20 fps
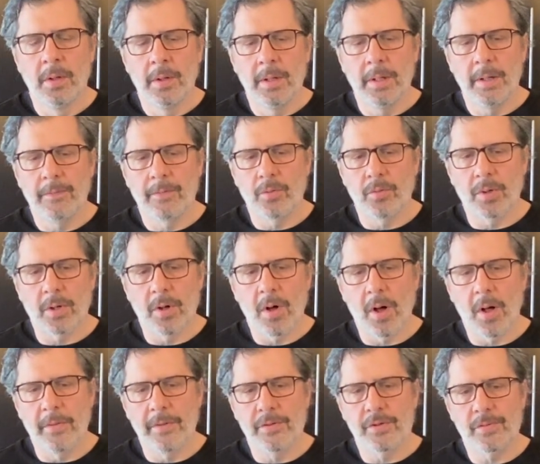And if you
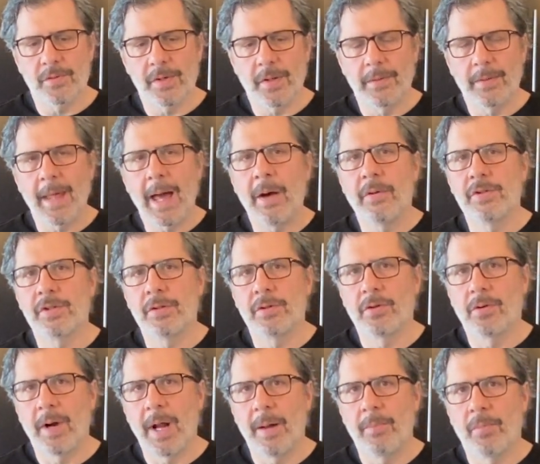recall, this was a
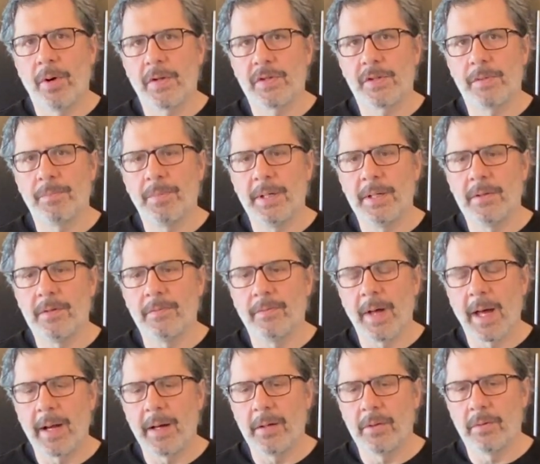1,000-gram recipe
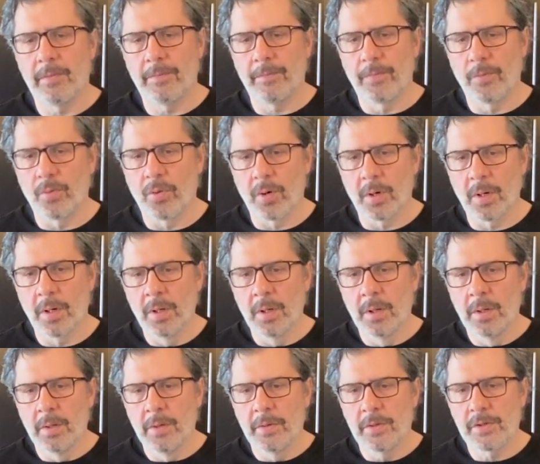divided into 4
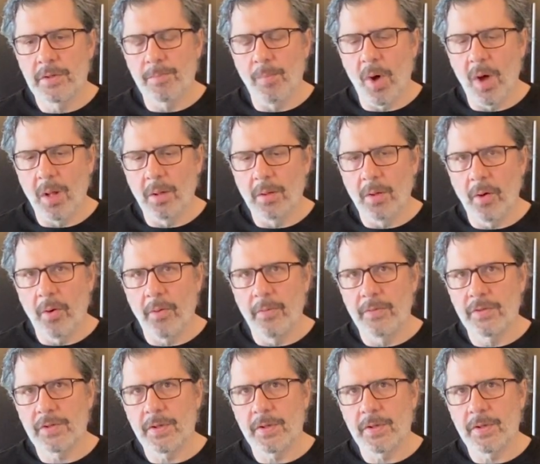small loaves.